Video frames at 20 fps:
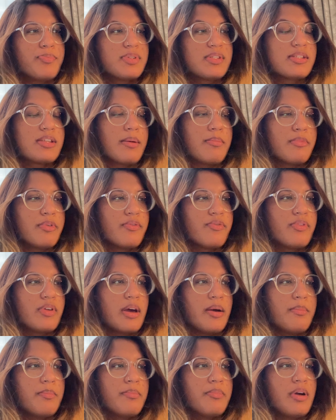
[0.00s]
some of
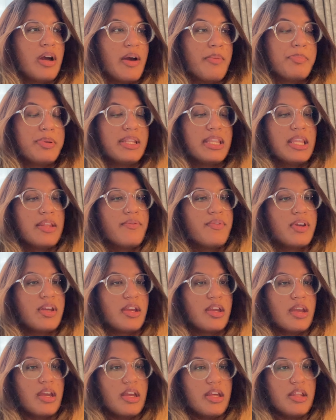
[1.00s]
them have been
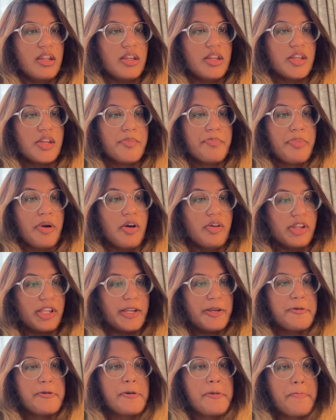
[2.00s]
living in
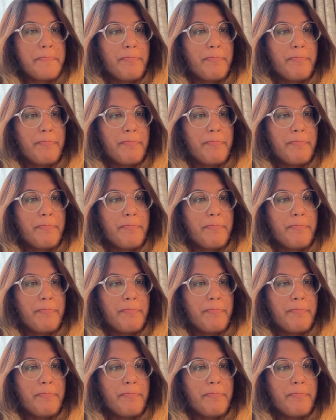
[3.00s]
Poland,